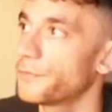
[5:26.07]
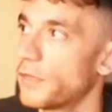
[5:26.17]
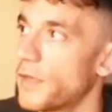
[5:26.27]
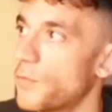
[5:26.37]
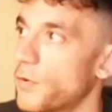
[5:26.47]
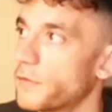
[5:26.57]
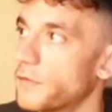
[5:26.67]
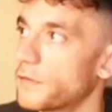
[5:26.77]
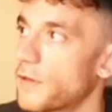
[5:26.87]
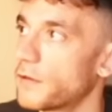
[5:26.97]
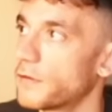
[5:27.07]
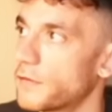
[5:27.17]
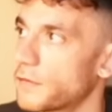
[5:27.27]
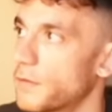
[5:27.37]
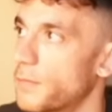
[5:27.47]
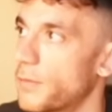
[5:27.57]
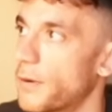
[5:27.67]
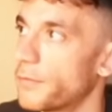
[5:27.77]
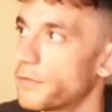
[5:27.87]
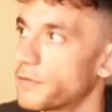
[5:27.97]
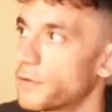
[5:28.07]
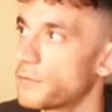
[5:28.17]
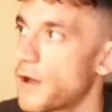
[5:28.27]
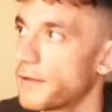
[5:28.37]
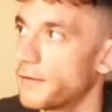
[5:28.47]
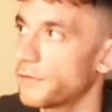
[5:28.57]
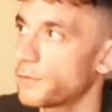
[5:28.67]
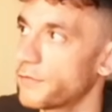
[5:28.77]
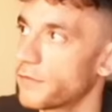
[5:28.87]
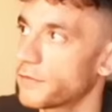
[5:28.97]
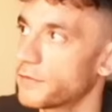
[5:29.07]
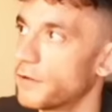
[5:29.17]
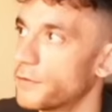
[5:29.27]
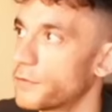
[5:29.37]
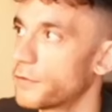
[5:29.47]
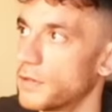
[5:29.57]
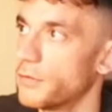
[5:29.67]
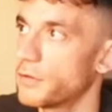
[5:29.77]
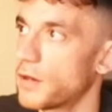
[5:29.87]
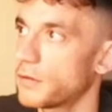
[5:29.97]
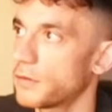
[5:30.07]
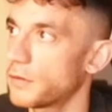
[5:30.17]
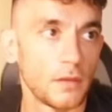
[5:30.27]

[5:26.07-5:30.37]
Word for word: Then once it's done, it's going to pop up in the top right. Let's wait for that to load. Here we go.